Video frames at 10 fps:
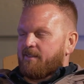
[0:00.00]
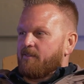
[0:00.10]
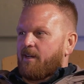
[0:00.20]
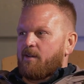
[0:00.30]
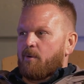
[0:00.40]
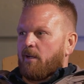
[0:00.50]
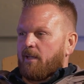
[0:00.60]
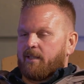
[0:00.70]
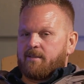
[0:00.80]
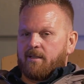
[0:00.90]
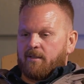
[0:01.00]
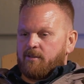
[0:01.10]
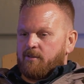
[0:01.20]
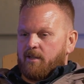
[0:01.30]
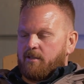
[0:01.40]
Right away, I could tell
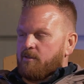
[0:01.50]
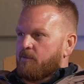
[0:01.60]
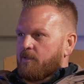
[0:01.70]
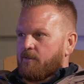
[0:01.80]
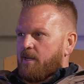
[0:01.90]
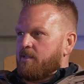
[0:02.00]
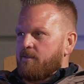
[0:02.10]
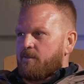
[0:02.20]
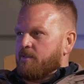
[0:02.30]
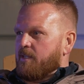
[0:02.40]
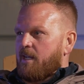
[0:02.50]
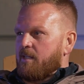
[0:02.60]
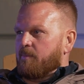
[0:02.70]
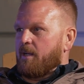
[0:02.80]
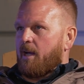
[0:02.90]
you that you were a great dude,
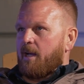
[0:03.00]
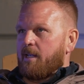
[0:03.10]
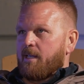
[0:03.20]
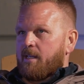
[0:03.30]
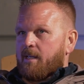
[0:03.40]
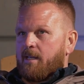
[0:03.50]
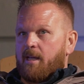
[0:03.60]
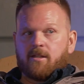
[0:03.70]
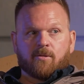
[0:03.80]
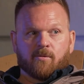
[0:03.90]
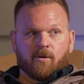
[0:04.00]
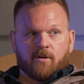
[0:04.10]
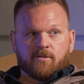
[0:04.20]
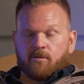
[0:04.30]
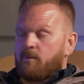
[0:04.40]
stand-up guy, and you were
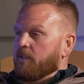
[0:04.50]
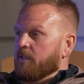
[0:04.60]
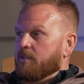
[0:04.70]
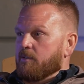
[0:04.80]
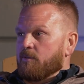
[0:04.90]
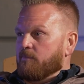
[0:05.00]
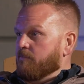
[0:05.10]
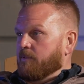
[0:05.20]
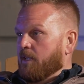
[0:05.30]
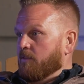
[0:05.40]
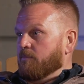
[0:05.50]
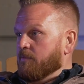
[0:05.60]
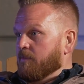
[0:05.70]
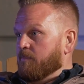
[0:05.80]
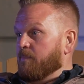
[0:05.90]
also willing to,
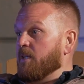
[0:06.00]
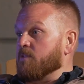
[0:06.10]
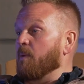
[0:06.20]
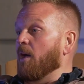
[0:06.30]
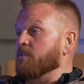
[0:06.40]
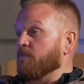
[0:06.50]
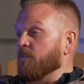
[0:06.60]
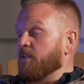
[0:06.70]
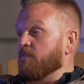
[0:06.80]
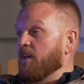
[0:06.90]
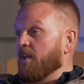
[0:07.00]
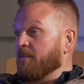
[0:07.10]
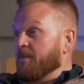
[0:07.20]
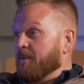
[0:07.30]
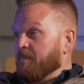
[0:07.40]
be a sponsor for the
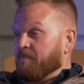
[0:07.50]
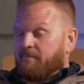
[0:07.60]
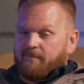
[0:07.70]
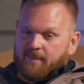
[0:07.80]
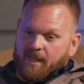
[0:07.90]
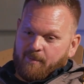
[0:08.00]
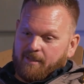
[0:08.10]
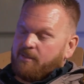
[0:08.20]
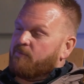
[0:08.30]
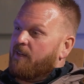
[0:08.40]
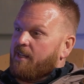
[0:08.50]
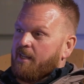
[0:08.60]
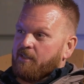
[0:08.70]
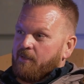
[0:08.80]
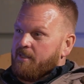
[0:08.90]
event. Came out to the event,
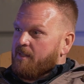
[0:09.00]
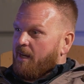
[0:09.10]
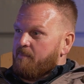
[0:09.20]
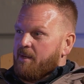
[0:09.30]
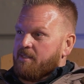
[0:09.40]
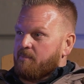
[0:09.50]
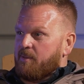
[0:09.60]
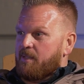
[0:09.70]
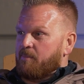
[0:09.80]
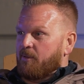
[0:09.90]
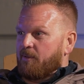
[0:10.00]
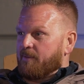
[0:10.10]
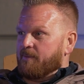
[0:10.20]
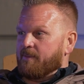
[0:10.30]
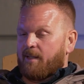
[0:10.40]
had a great time, met some people,
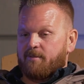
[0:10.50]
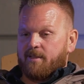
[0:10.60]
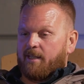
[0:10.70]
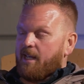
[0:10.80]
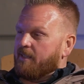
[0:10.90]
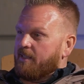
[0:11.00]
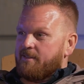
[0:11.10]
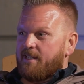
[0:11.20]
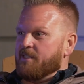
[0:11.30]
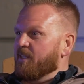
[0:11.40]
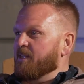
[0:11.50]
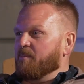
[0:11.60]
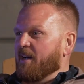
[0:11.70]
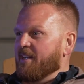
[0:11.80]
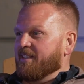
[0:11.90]
and I was like, hey, let's get you on the
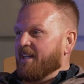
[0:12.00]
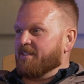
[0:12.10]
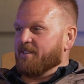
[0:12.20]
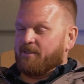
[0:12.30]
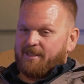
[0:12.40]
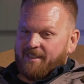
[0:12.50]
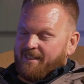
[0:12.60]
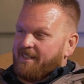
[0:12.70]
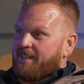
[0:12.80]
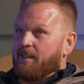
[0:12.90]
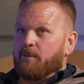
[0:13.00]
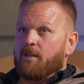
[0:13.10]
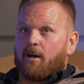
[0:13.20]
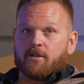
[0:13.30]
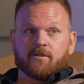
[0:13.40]
podcast. So here we
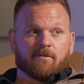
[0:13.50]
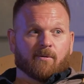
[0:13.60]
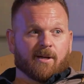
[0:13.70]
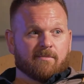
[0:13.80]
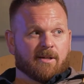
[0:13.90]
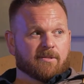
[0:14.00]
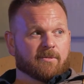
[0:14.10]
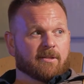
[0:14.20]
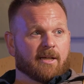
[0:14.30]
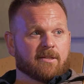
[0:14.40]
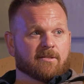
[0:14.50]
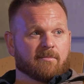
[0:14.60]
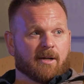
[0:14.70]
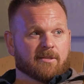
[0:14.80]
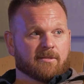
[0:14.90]
are. Trevor, why are you messing with the lights so
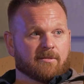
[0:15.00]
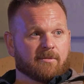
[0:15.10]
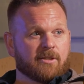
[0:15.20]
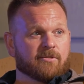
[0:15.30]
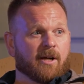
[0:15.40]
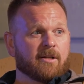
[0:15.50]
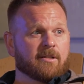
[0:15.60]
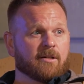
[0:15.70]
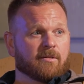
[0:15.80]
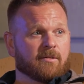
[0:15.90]
much? What are you trying to do?